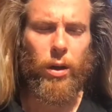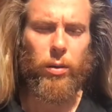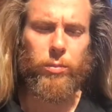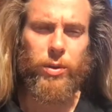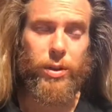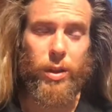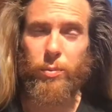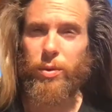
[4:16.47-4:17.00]

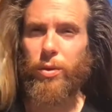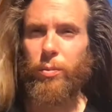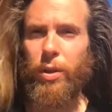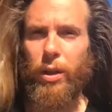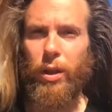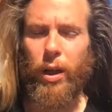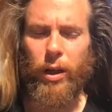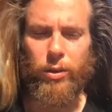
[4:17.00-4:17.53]
seems to me
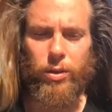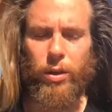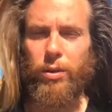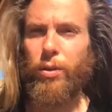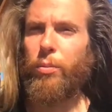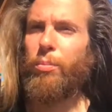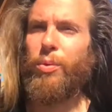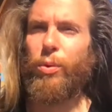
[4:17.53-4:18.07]
like such
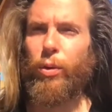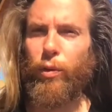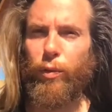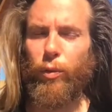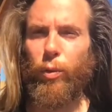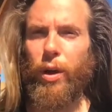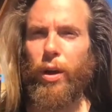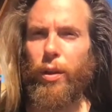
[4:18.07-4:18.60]
a
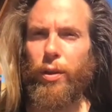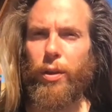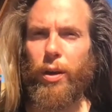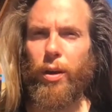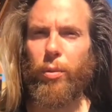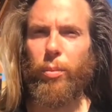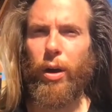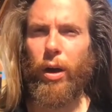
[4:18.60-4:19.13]
beautiful way to think
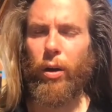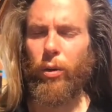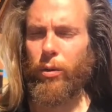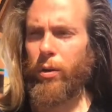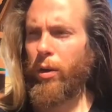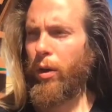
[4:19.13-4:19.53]
about